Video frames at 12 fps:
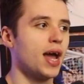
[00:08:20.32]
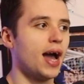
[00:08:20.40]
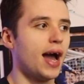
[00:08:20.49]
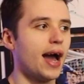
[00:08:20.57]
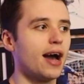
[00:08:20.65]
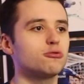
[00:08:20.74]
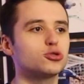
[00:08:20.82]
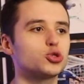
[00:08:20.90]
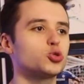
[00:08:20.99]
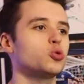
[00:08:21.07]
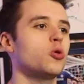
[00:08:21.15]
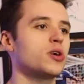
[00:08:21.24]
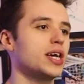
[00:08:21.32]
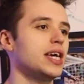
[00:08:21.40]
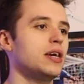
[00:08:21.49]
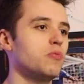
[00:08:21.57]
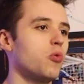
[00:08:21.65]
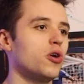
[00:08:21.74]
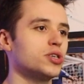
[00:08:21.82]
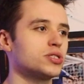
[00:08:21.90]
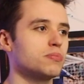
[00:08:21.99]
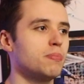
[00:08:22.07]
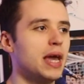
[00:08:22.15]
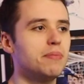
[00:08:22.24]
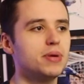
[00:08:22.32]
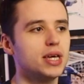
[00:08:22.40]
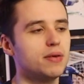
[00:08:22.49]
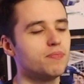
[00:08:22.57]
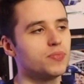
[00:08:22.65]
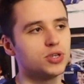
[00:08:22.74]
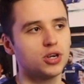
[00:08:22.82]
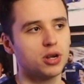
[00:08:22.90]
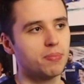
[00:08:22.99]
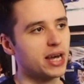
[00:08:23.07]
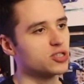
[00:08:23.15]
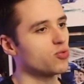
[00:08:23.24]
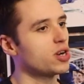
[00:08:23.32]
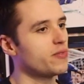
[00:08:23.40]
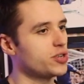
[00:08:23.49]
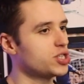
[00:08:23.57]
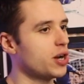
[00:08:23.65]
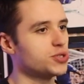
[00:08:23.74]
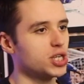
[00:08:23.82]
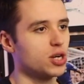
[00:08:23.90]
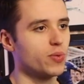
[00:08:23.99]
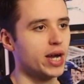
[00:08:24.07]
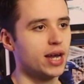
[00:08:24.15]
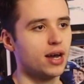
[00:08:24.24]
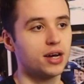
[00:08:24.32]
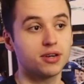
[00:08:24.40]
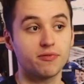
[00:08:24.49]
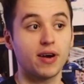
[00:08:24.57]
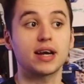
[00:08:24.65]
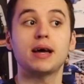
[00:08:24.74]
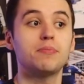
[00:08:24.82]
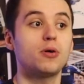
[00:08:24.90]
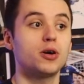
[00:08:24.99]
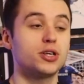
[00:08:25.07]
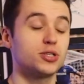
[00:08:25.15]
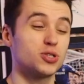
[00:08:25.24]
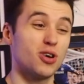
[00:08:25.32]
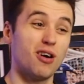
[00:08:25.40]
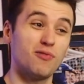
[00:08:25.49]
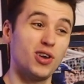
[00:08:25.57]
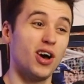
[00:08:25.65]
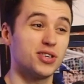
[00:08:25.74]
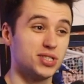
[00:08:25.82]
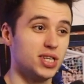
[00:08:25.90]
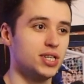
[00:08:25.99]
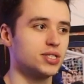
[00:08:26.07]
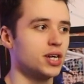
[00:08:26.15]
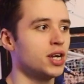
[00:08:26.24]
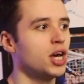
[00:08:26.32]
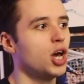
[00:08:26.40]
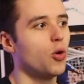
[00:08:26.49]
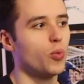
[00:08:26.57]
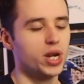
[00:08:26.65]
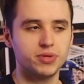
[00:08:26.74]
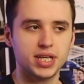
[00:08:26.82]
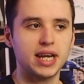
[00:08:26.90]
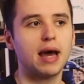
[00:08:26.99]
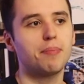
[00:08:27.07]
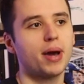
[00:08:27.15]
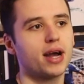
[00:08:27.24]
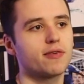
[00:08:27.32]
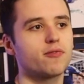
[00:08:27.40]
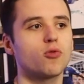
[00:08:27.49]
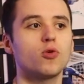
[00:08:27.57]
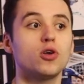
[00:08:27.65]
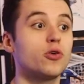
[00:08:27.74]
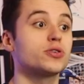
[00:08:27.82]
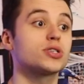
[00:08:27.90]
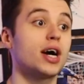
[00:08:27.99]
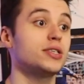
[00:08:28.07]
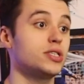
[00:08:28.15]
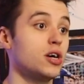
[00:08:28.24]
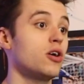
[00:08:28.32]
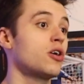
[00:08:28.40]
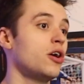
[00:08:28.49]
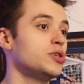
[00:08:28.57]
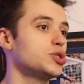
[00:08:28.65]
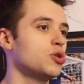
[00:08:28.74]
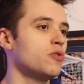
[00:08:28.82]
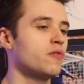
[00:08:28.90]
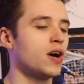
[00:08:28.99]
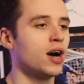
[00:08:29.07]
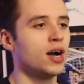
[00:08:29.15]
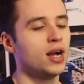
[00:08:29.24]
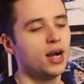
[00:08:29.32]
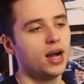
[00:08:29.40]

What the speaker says: how strong he was. Maybe, you know, the best run of his Chelsea career under Frank Lampard at the start of last season, when he was in that back four alongside Thiago Silva,